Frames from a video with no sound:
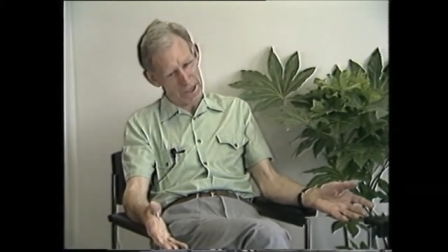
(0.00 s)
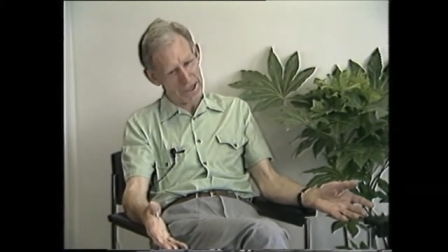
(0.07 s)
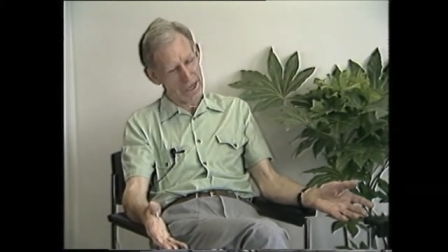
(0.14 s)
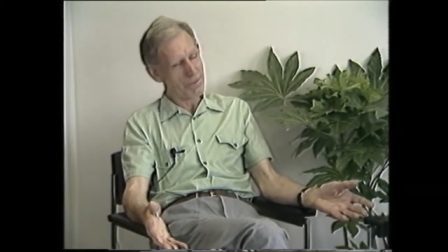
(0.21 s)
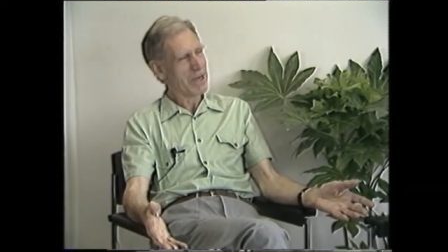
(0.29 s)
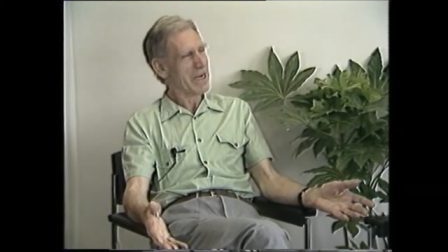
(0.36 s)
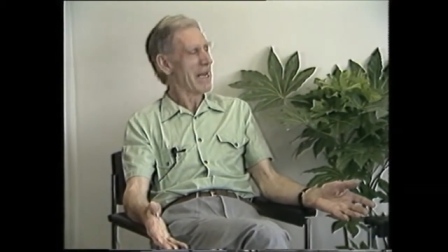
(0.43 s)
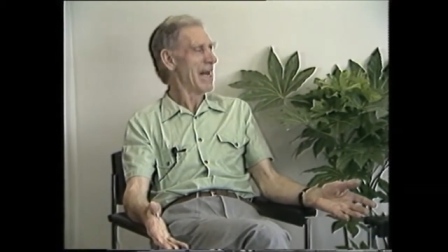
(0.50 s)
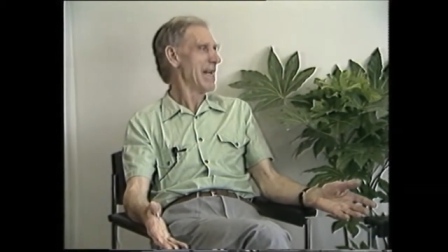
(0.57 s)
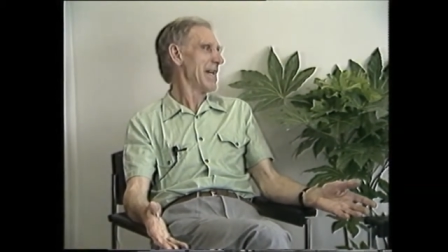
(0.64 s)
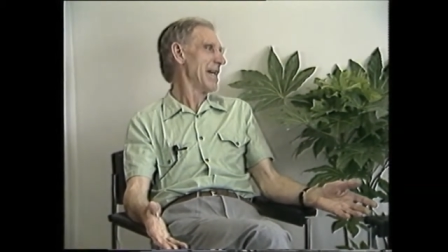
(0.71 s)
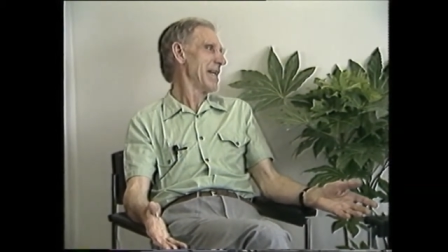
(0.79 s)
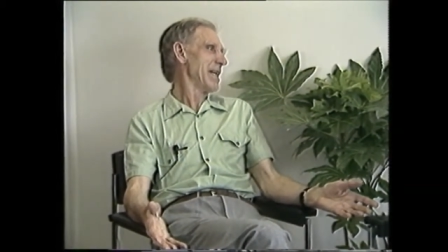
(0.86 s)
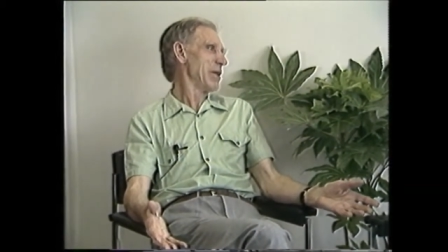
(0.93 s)
Dublin
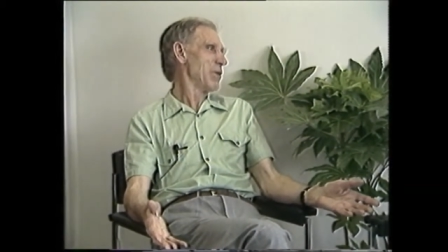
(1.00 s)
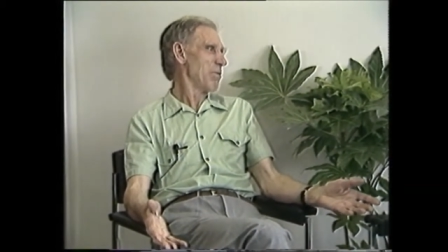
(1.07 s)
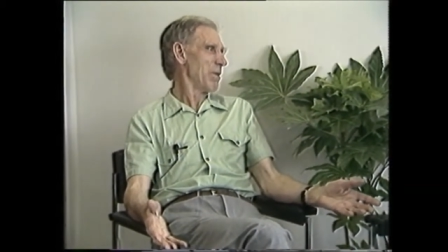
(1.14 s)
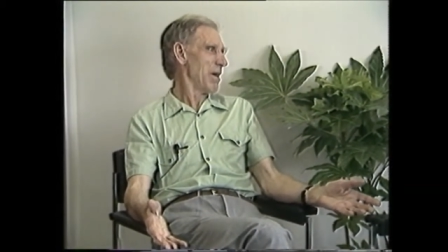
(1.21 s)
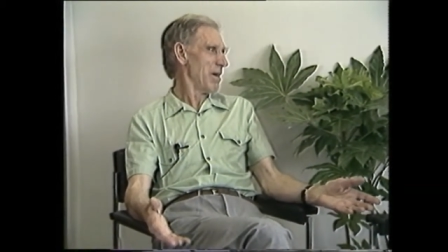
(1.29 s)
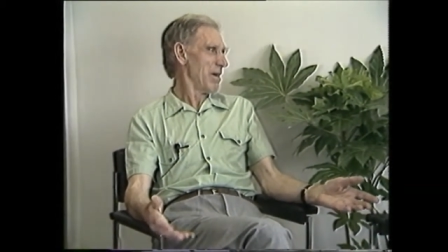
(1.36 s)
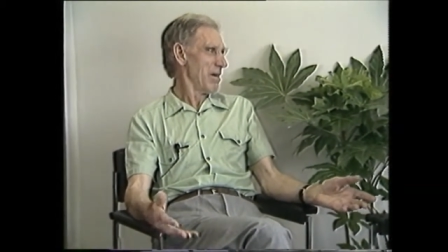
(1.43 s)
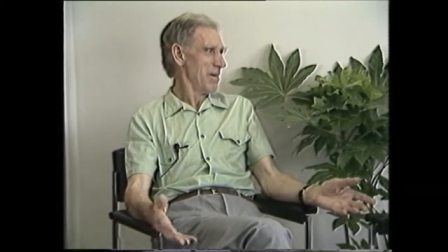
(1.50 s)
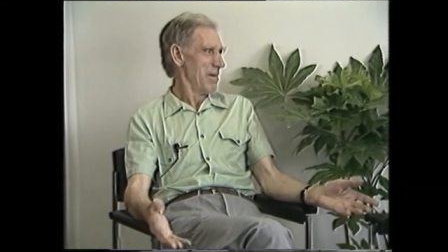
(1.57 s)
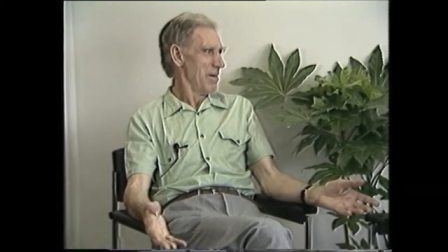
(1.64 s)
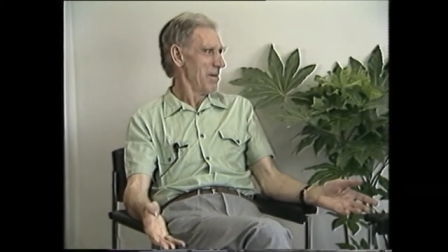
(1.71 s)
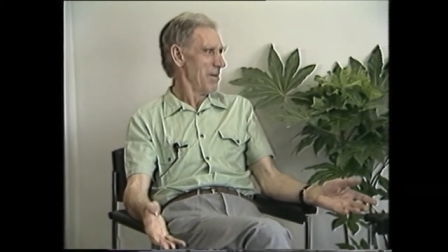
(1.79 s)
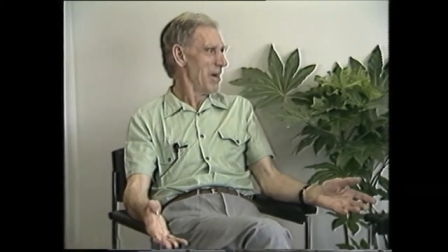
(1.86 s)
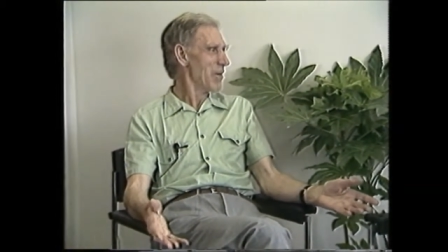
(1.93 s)
landladies were
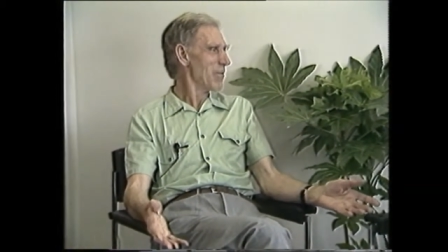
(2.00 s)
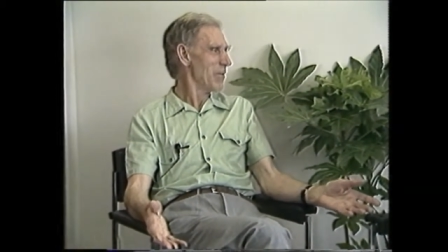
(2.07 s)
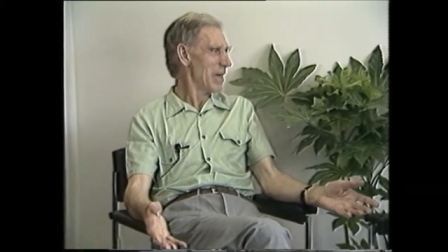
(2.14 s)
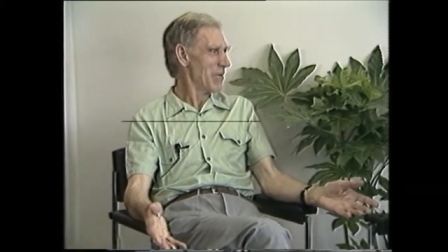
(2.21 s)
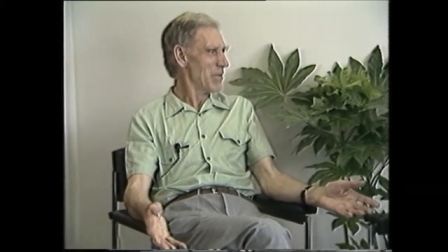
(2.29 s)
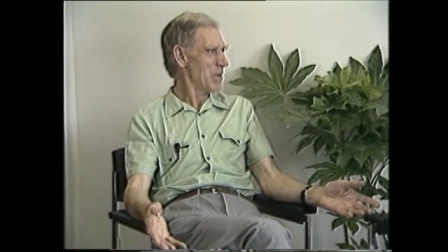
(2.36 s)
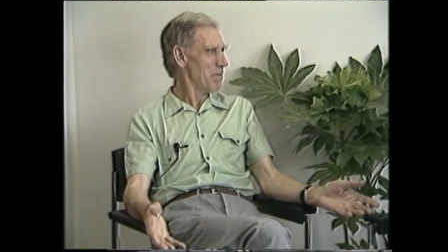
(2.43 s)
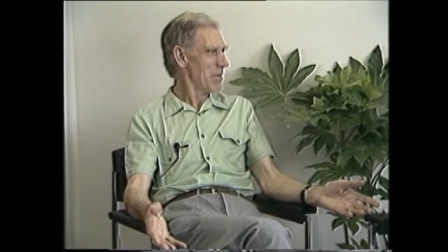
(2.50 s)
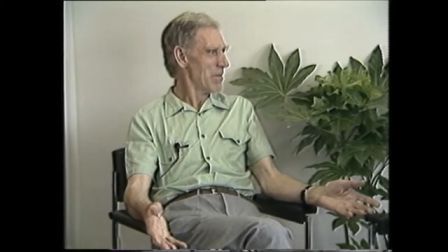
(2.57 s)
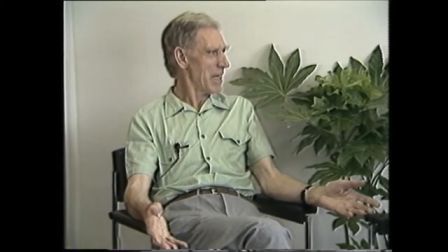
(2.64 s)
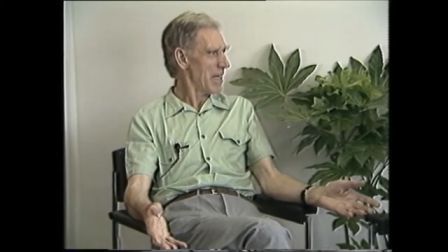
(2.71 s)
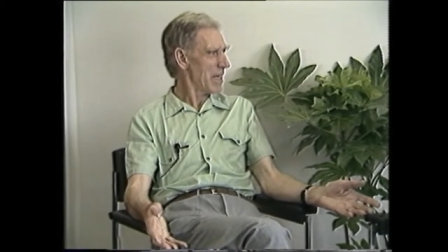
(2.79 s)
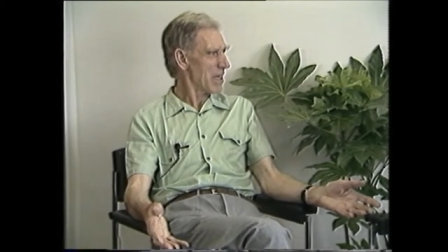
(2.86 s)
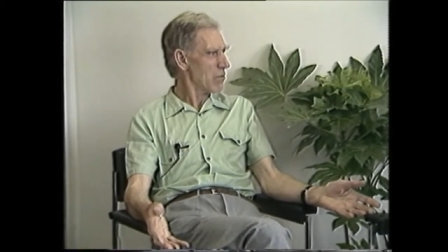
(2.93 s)
not very
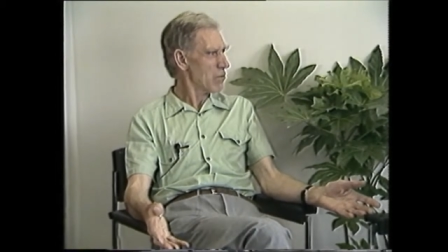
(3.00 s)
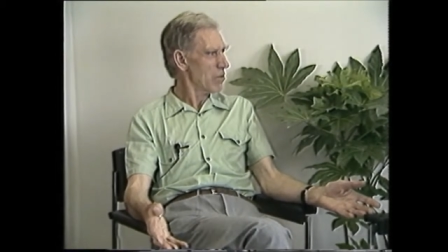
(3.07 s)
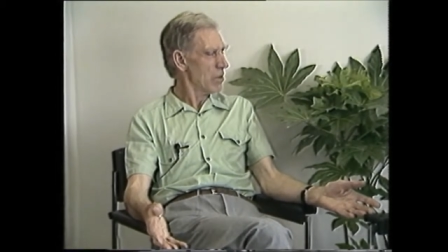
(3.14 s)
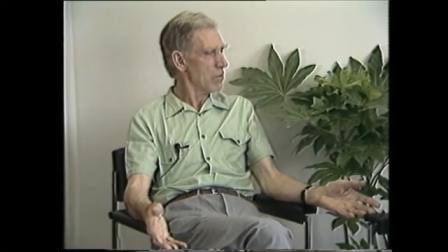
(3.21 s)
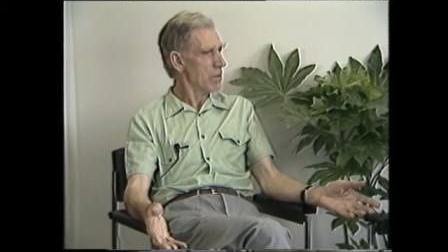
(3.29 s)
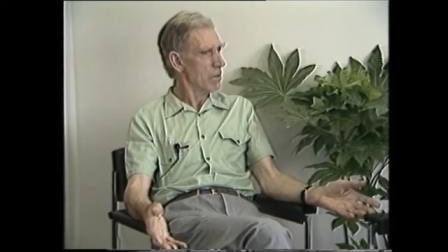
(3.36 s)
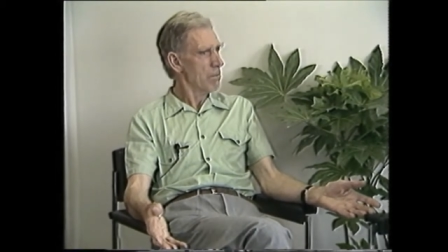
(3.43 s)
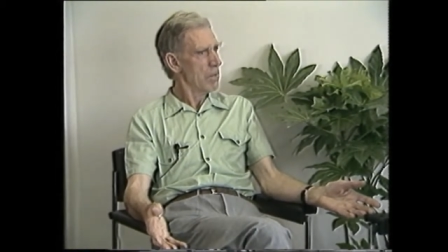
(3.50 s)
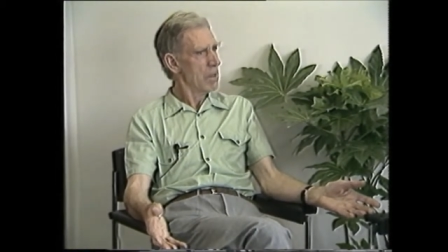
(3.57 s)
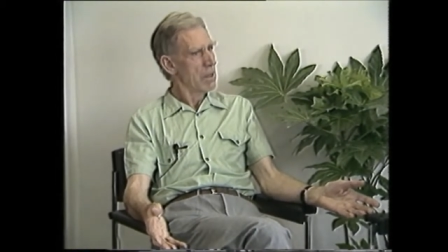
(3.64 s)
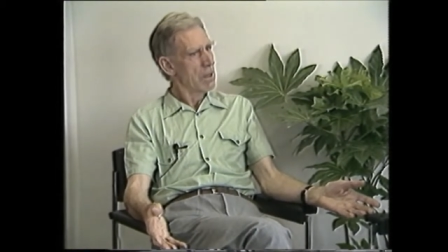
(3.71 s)
sympathetic towards them,